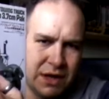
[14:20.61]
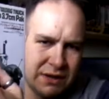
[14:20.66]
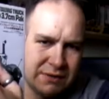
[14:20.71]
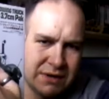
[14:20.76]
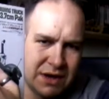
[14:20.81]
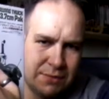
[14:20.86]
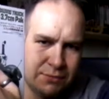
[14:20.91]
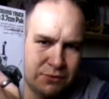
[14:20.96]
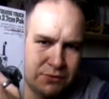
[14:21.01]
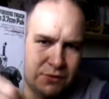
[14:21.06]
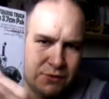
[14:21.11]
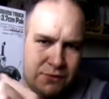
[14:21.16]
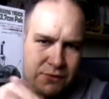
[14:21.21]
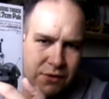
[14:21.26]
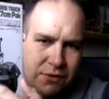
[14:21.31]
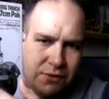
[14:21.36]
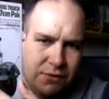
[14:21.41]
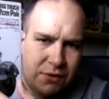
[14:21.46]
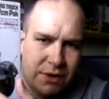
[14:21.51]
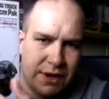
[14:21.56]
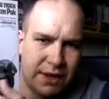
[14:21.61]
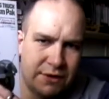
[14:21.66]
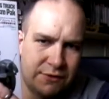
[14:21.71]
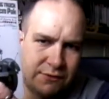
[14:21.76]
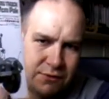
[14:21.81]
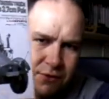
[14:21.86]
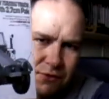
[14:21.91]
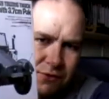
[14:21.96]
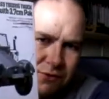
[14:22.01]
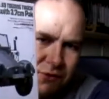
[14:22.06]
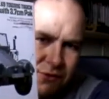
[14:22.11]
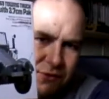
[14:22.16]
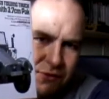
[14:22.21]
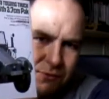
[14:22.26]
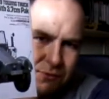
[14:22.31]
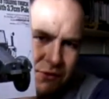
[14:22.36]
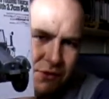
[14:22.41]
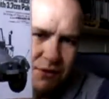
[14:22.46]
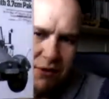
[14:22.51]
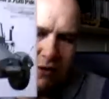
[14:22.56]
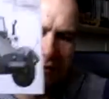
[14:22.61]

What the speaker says: that type of stuff, so I thought I'll get this one because it's something